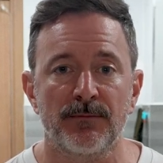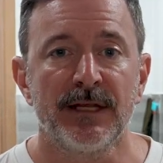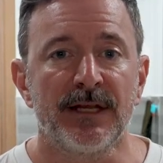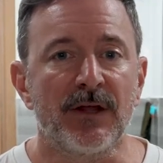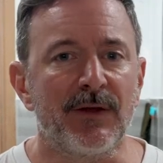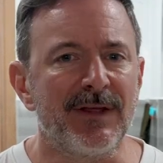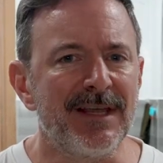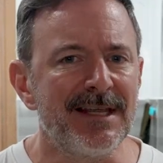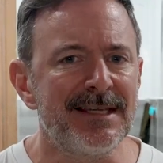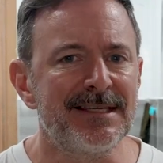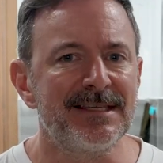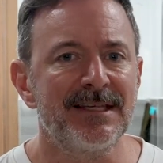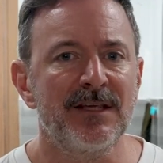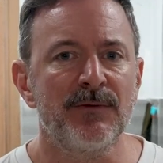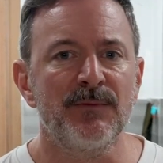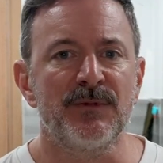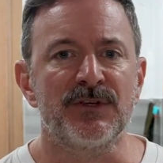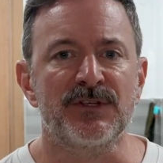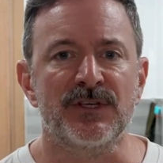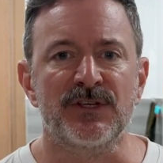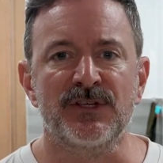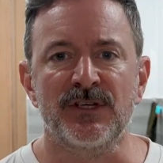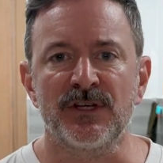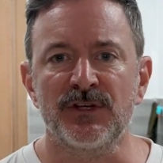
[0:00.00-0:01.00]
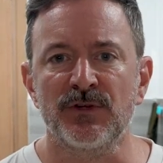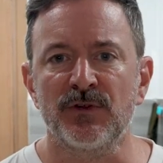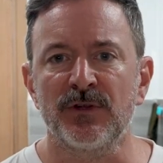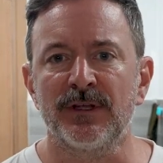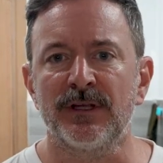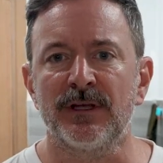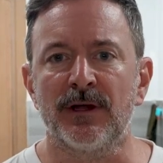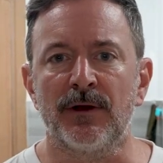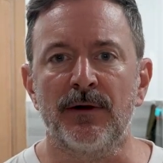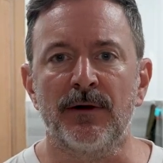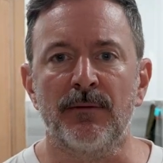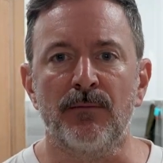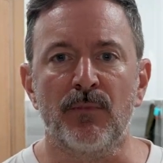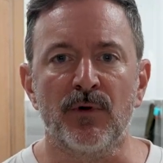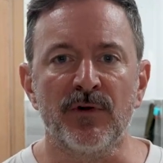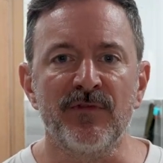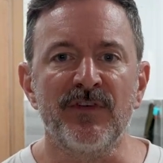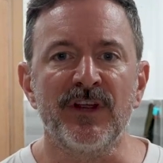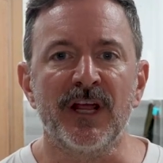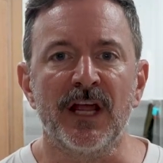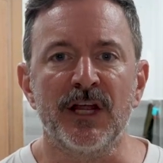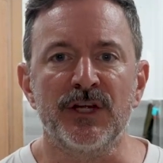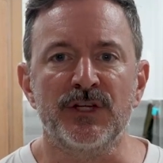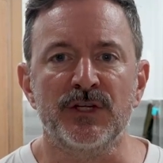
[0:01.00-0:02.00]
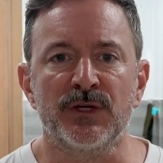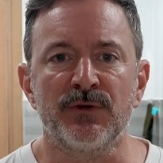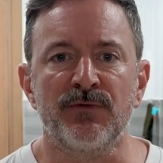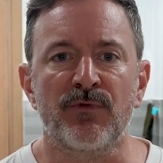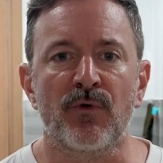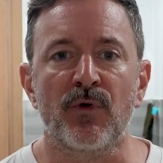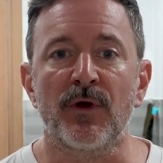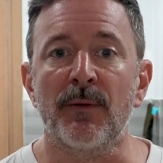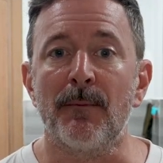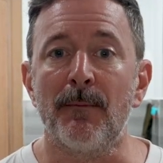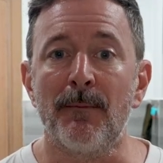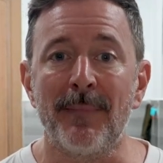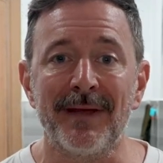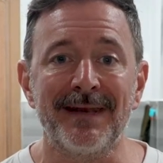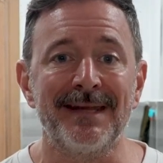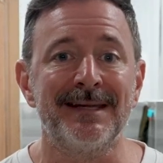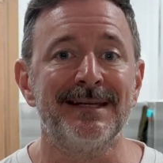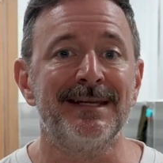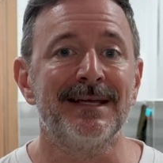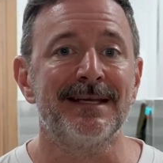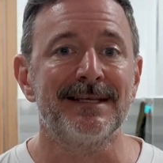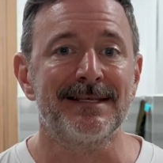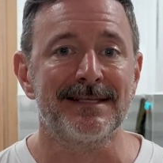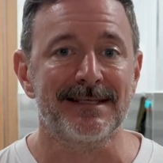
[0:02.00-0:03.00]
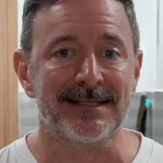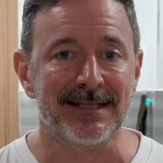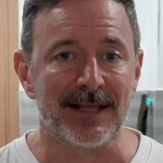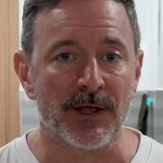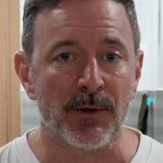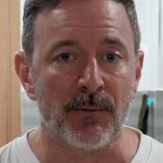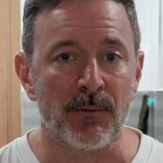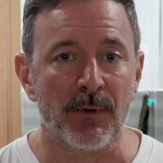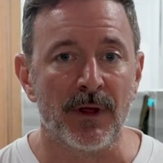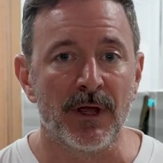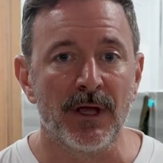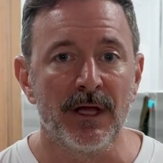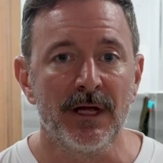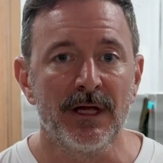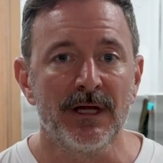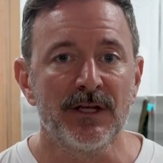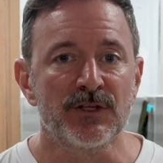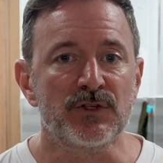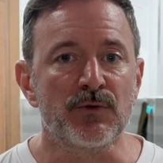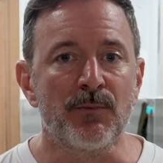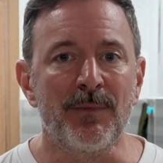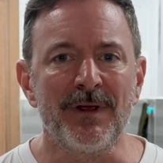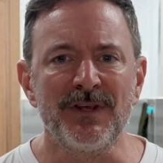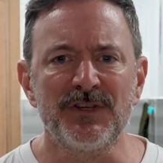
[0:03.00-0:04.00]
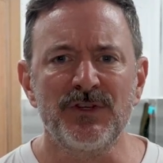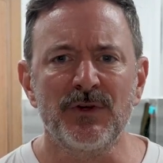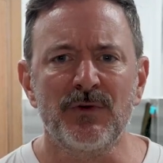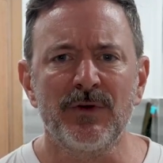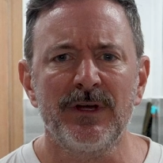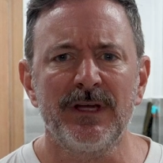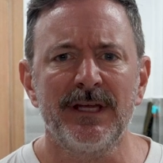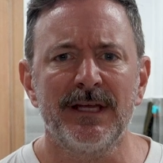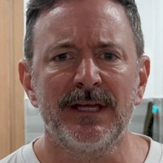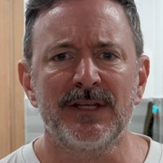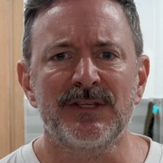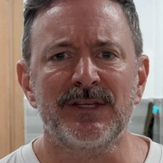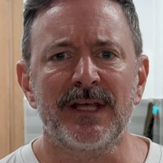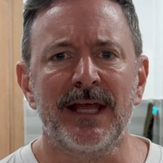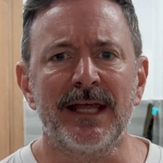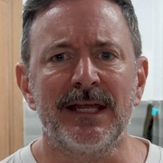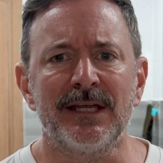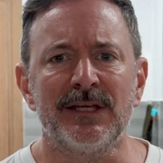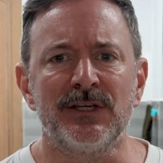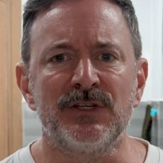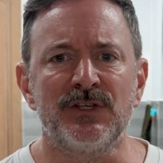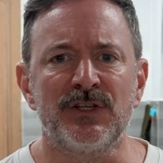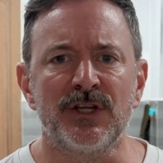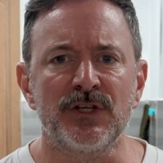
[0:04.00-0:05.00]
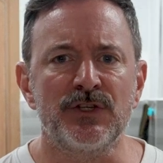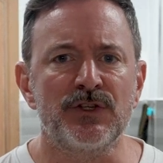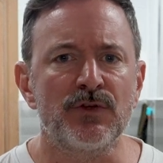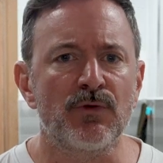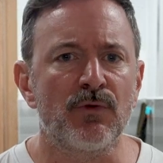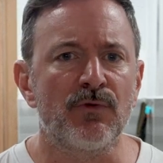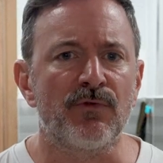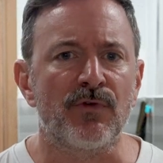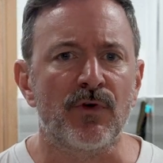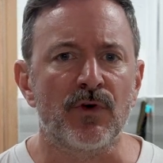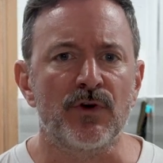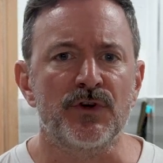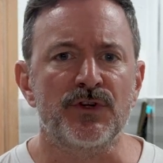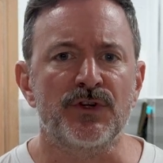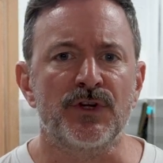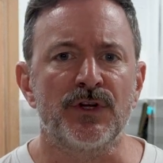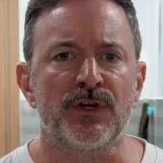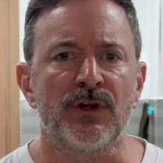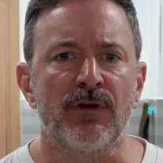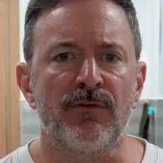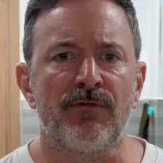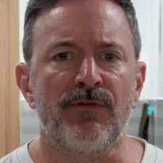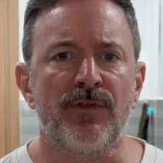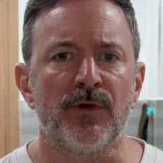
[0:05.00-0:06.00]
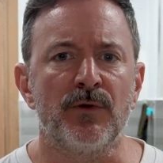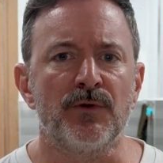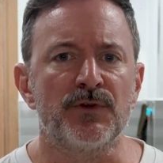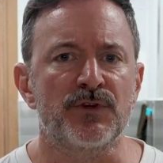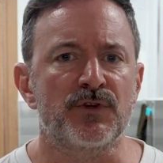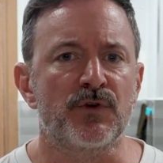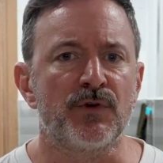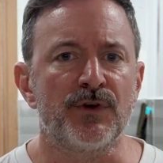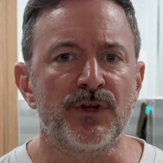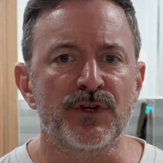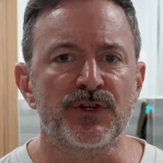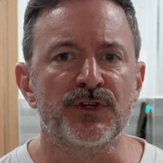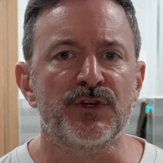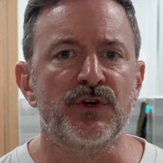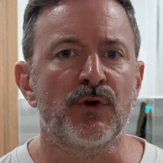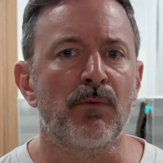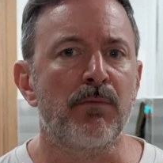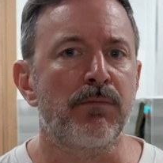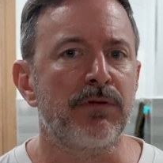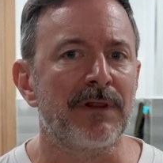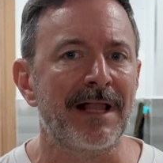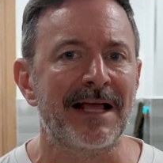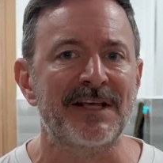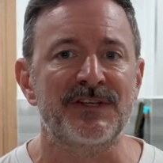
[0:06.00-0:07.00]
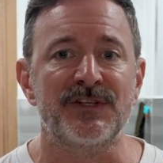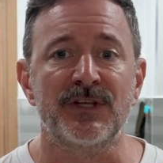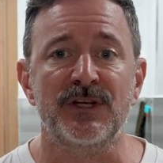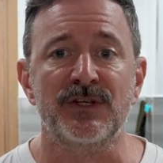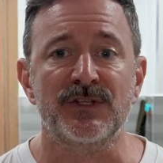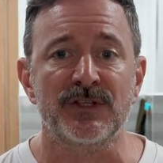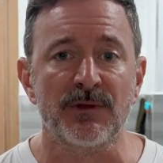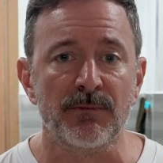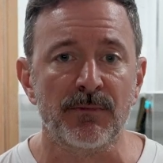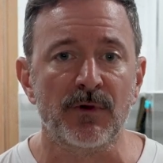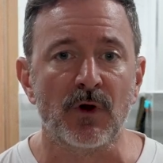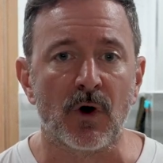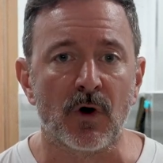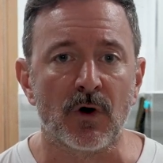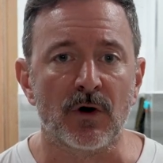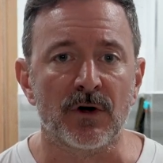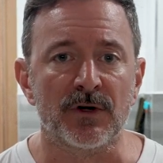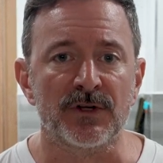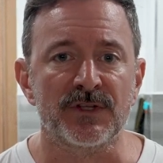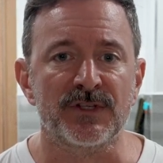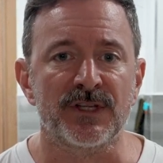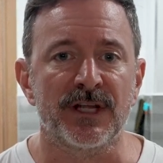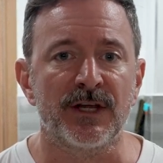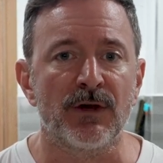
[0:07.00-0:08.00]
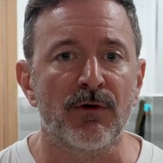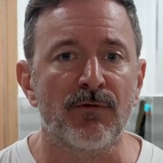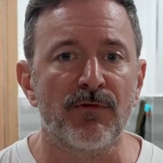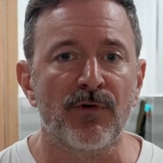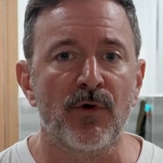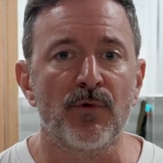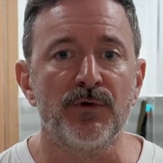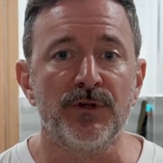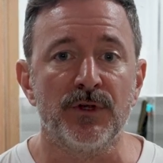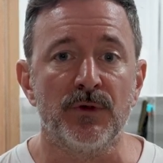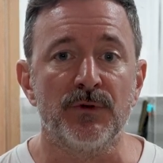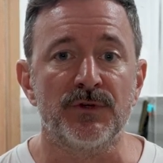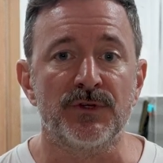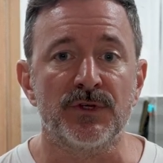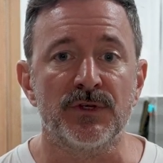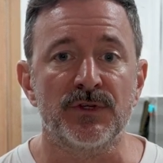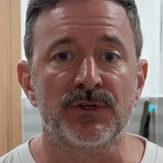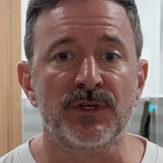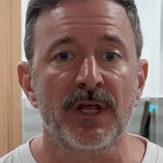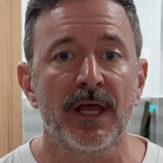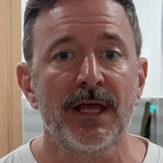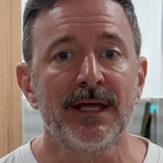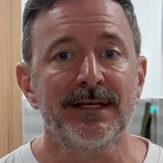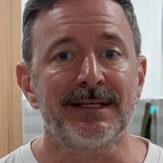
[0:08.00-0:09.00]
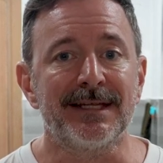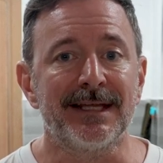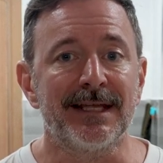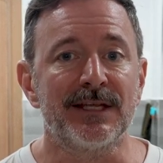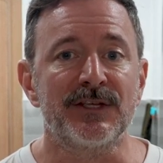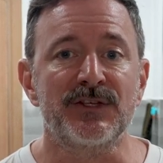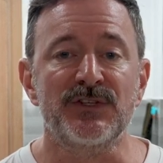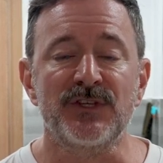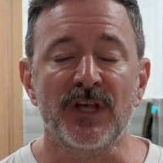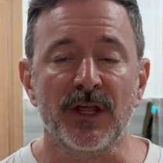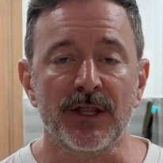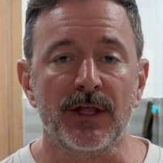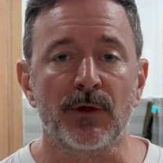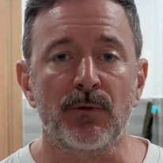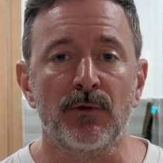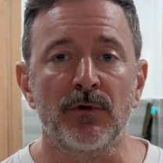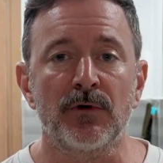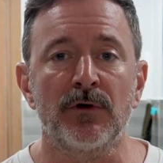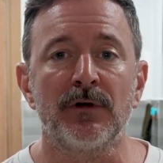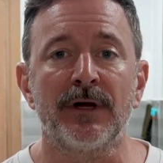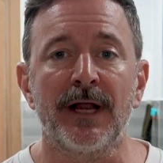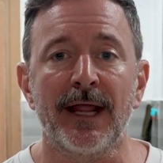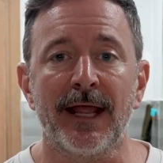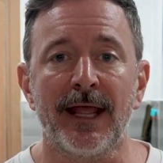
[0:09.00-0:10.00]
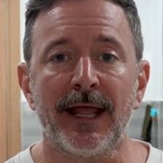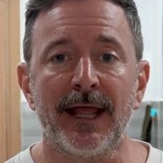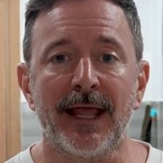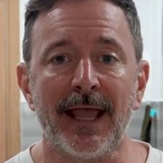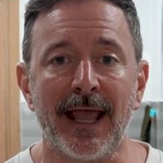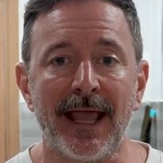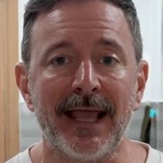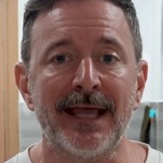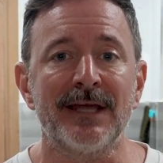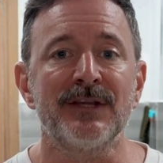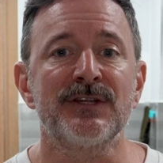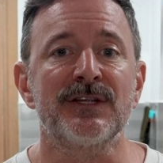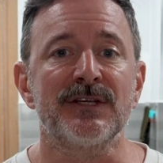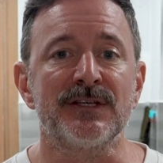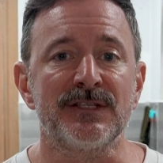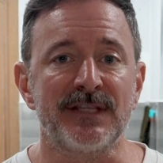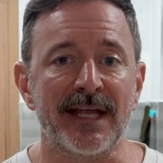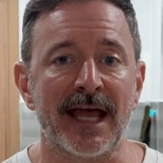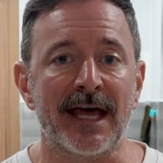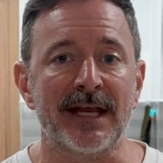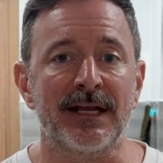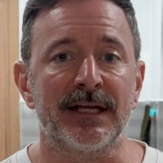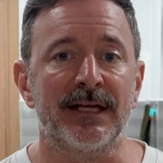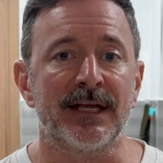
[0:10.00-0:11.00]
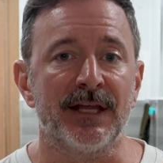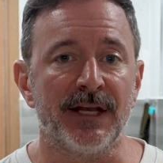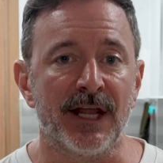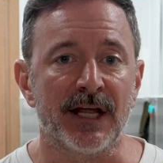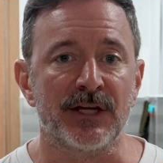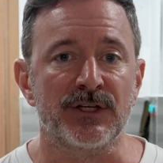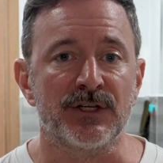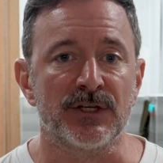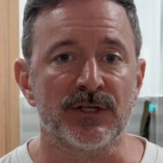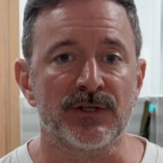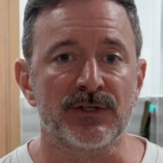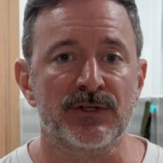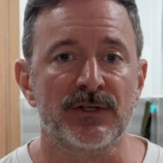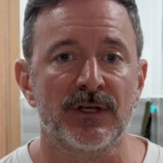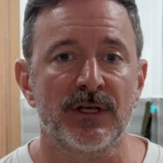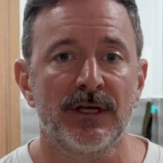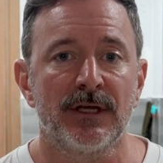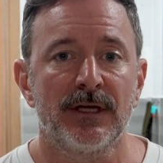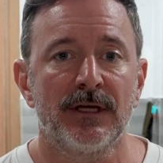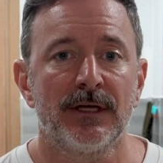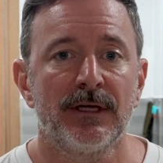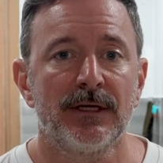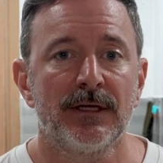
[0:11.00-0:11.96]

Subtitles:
Now, eSIM is essentially an abbreviation for embedded SIM. So basically, it's a digital version of those traditional plastic SIM cards that your phone uses to get cellular and data connections.